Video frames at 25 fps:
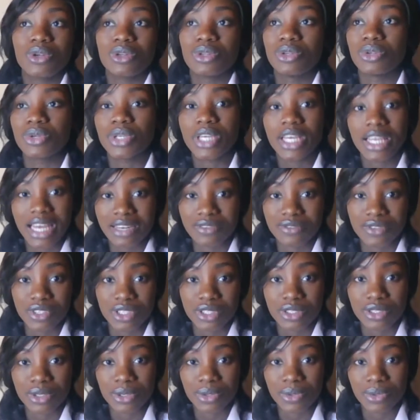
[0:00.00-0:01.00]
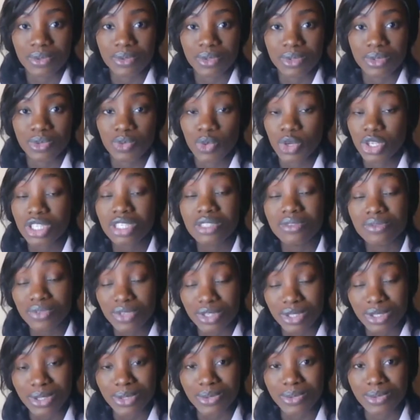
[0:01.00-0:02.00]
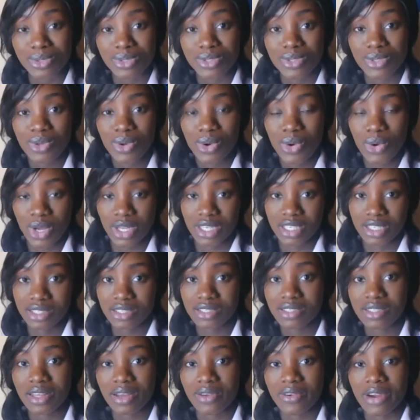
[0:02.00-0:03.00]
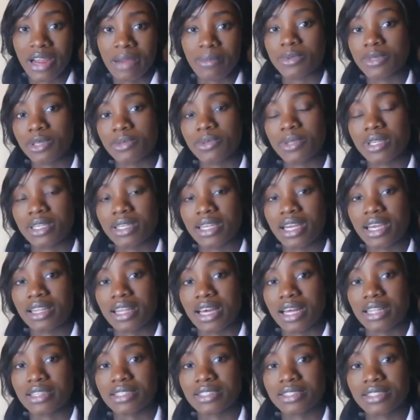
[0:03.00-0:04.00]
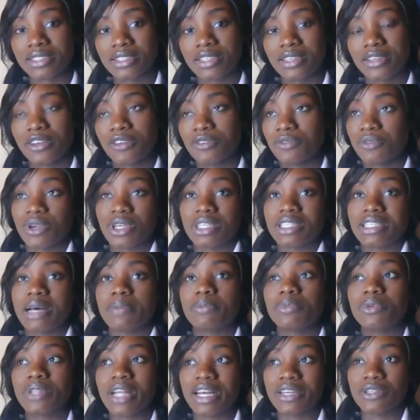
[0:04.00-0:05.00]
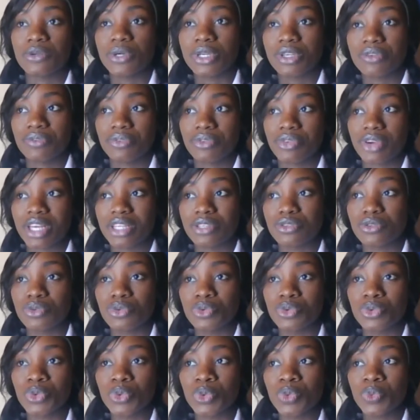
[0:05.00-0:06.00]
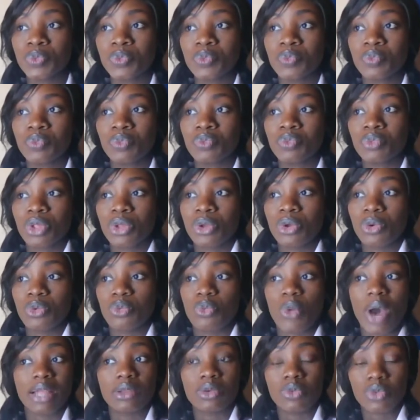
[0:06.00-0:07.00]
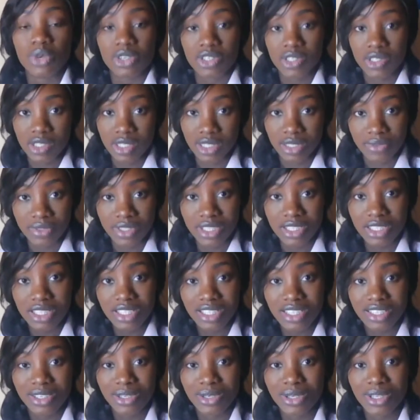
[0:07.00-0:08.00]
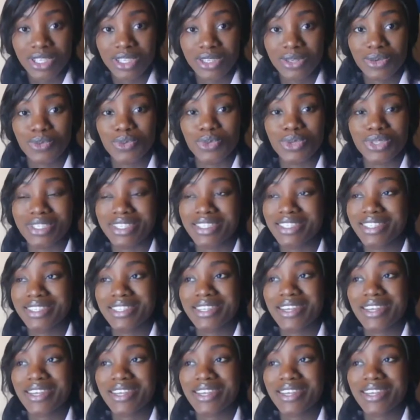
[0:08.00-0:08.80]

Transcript: looking at videos, watching videos on Instagram or something like that. For example, I know a friend who, while we're serving, would